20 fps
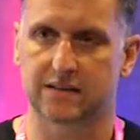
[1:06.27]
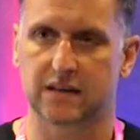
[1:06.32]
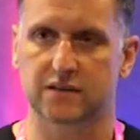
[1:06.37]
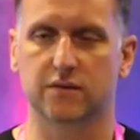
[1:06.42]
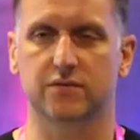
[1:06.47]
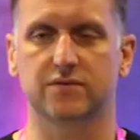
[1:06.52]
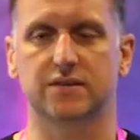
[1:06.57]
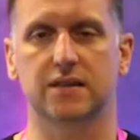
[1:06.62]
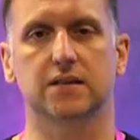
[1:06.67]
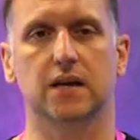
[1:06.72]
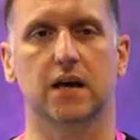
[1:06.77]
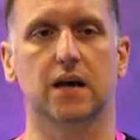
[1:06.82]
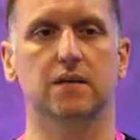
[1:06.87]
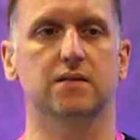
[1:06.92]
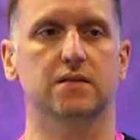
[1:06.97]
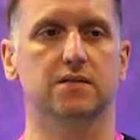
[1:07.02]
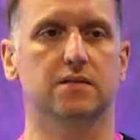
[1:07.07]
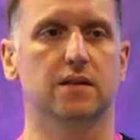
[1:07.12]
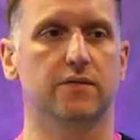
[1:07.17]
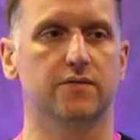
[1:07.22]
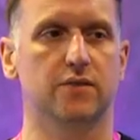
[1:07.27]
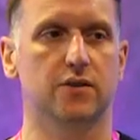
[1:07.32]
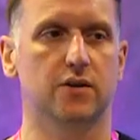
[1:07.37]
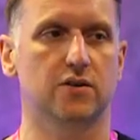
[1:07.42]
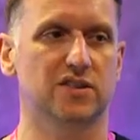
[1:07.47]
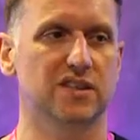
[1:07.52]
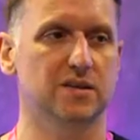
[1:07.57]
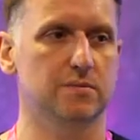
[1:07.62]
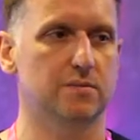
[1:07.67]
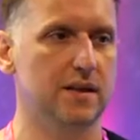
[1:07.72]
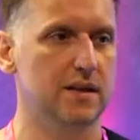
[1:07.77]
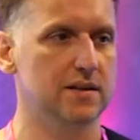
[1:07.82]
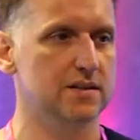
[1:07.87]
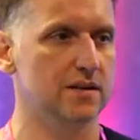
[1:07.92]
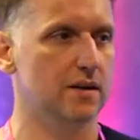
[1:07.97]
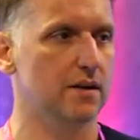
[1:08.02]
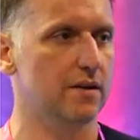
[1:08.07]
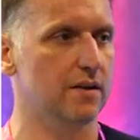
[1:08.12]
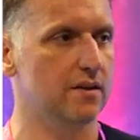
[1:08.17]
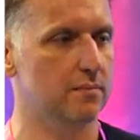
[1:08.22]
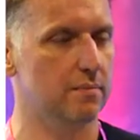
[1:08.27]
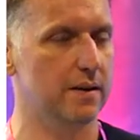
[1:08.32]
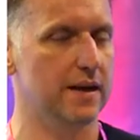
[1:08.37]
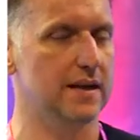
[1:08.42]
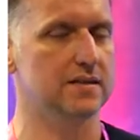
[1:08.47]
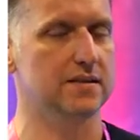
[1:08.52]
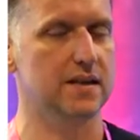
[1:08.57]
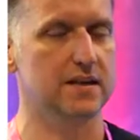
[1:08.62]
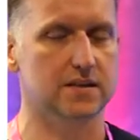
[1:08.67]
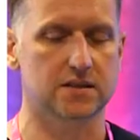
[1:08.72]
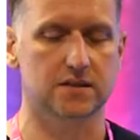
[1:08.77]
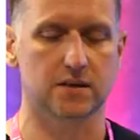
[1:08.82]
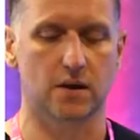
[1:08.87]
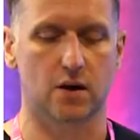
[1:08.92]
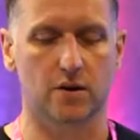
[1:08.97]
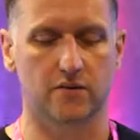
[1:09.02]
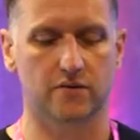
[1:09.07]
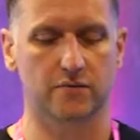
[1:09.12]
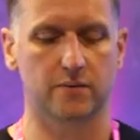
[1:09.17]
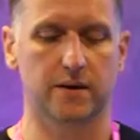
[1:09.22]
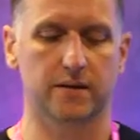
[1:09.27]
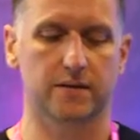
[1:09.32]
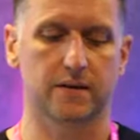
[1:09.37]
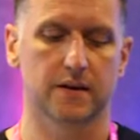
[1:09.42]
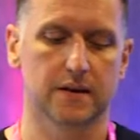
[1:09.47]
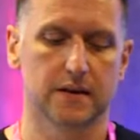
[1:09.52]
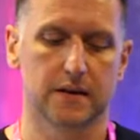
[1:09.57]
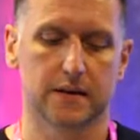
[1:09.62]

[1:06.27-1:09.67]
There's obviously tons of stuff you can do, but these are kind of the basics to start off with.